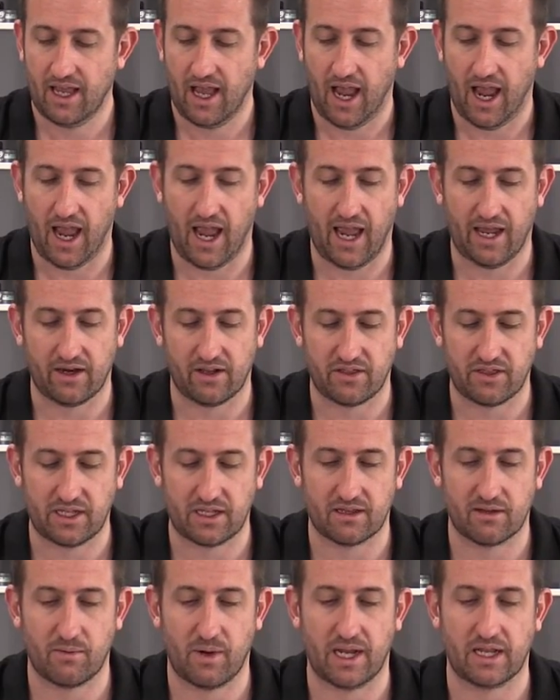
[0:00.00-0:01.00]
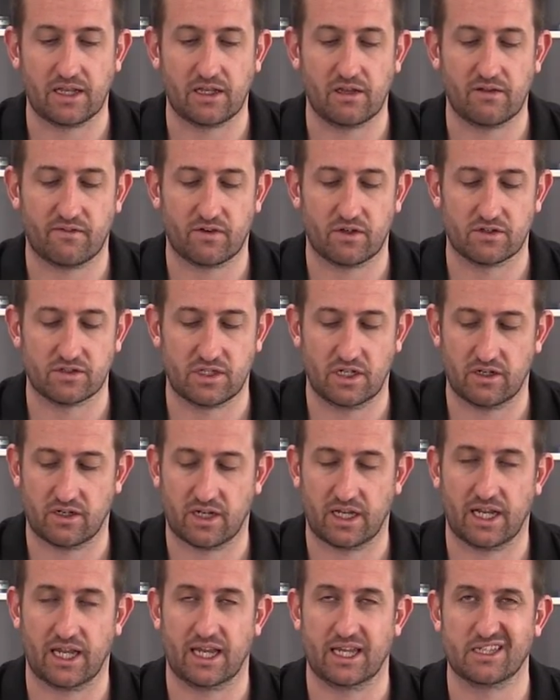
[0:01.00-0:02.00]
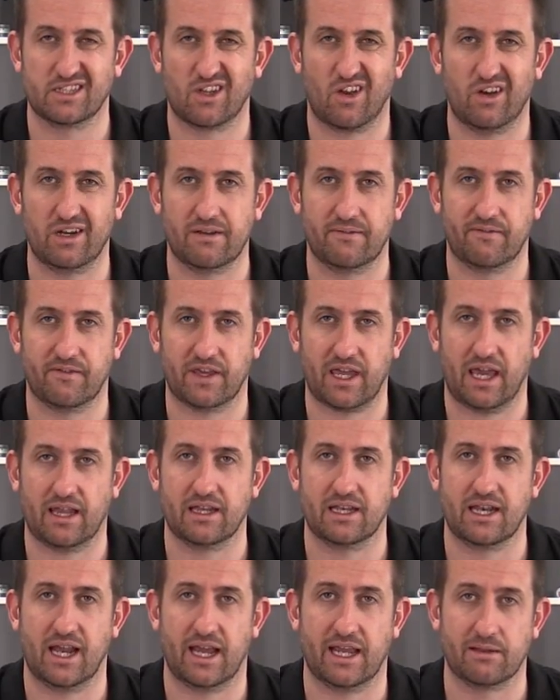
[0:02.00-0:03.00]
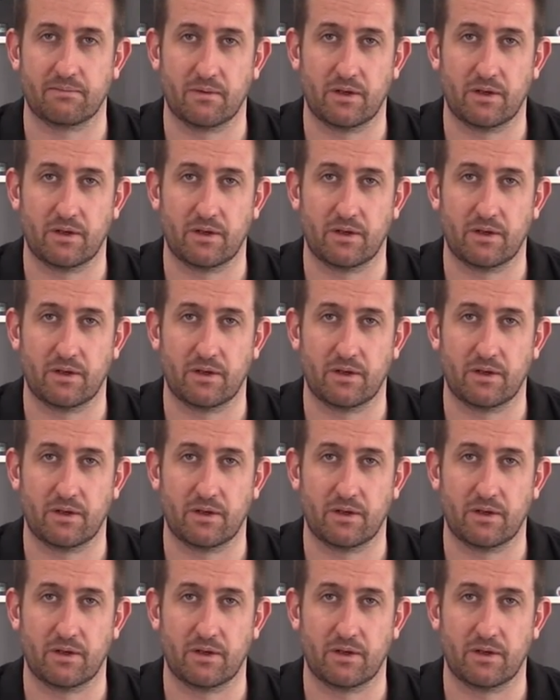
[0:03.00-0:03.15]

Uh, and I think the way that you've got to look at it is kind of forget the name,